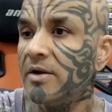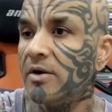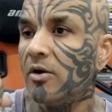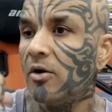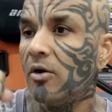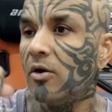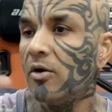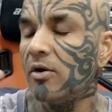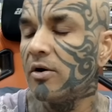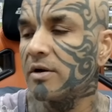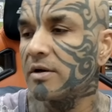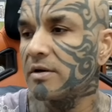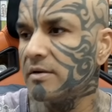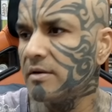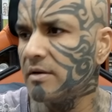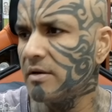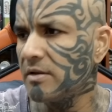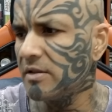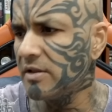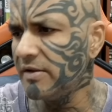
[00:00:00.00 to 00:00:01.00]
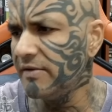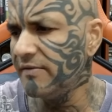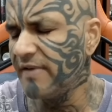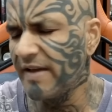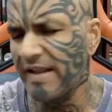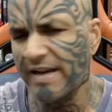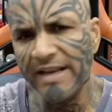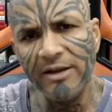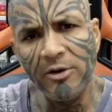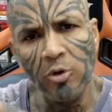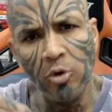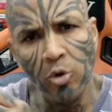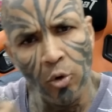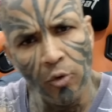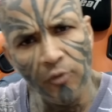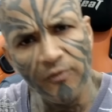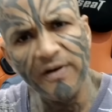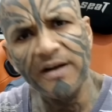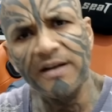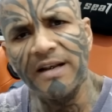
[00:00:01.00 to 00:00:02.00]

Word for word: or uh, the very lower